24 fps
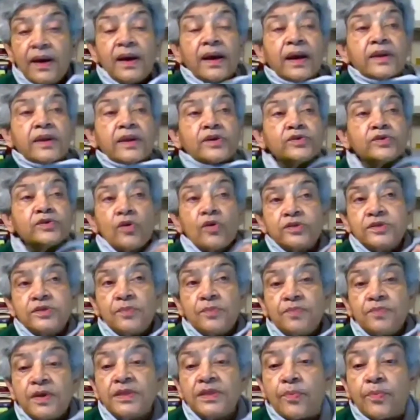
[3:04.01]
It is not
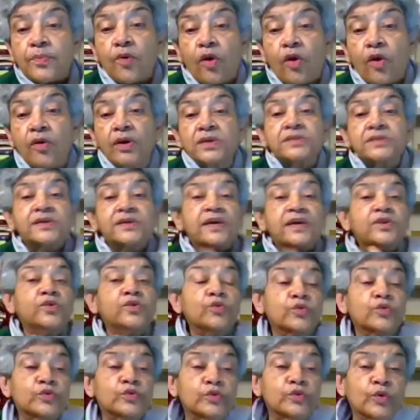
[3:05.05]
simply the products that
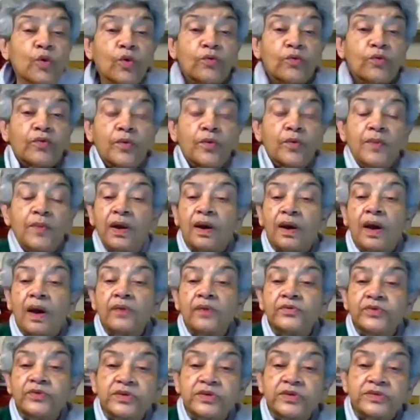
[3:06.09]
used to go from our
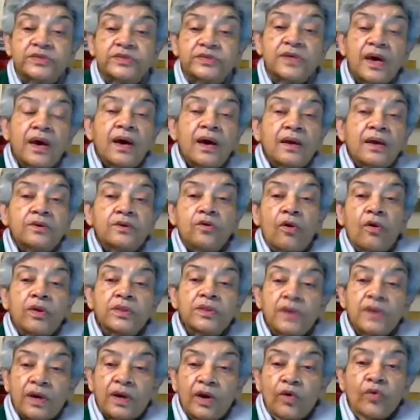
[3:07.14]
countries during
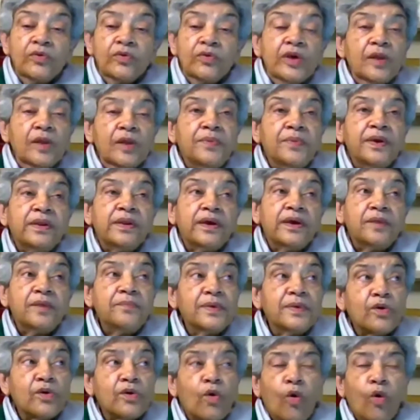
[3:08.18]
the colonial period,
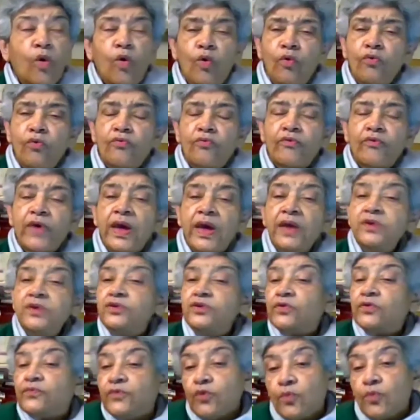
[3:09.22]
but a whole range
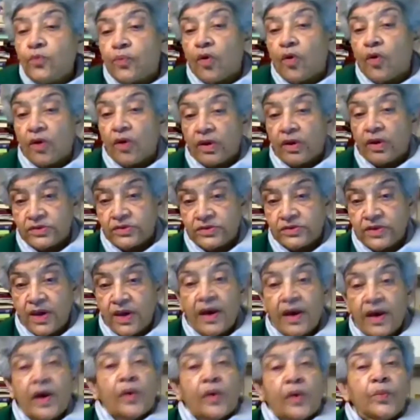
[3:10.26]
of new products
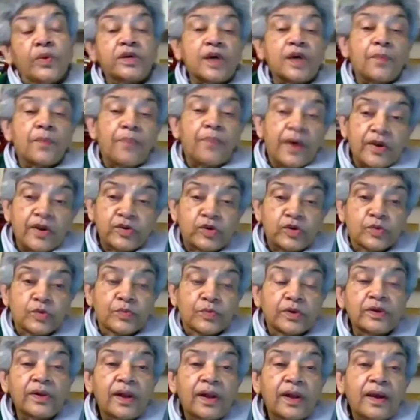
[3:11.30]
which are
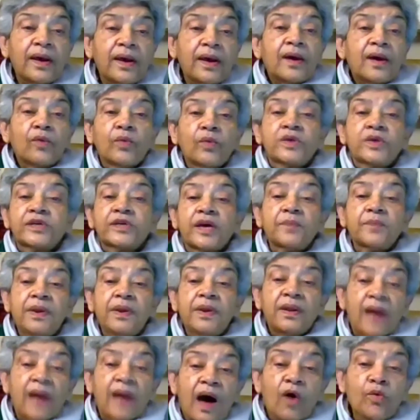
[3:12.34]
perishable, which can
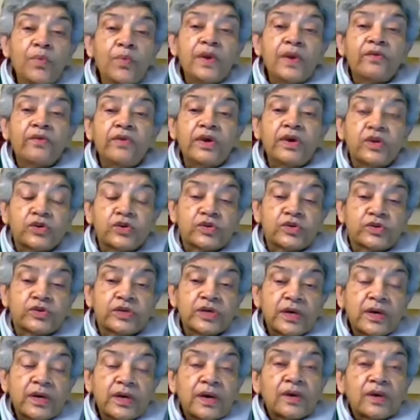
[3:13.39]
now be reached
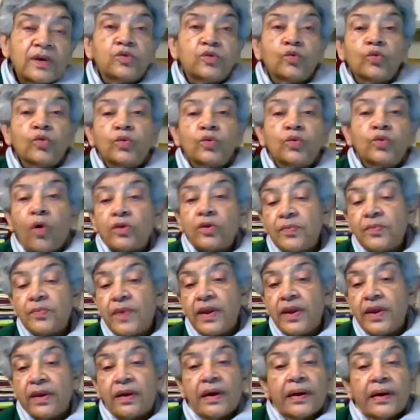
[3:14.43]
to North
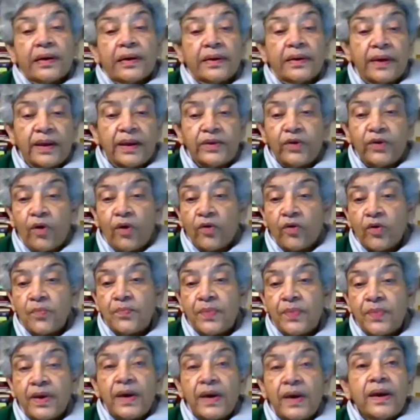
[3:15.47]
America and Europe
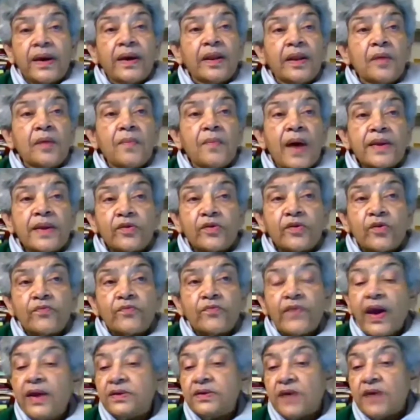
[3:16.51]
in a matter of
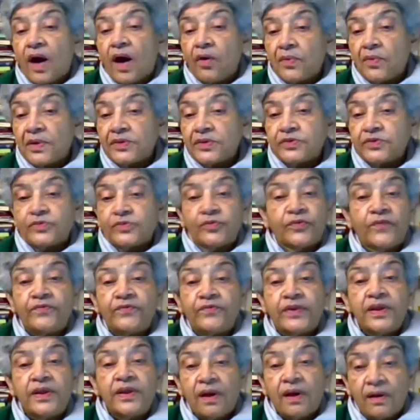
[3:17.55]
8 hours to
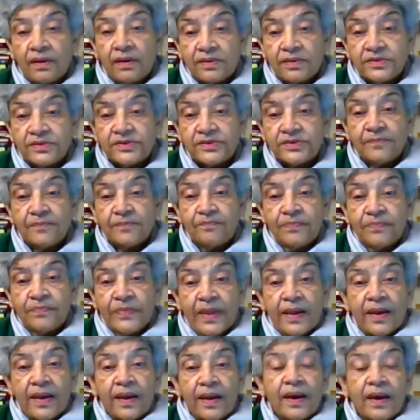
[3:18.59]
15 hours,
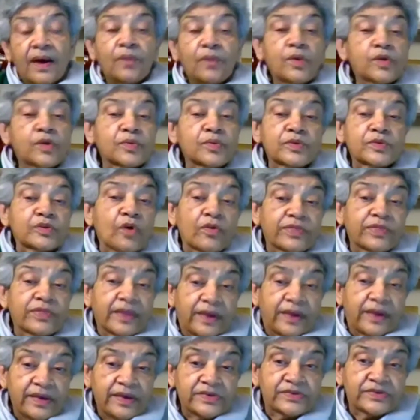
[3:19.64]
which was not the
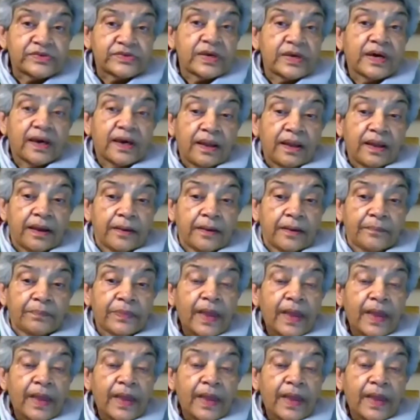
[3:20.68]
case earlier.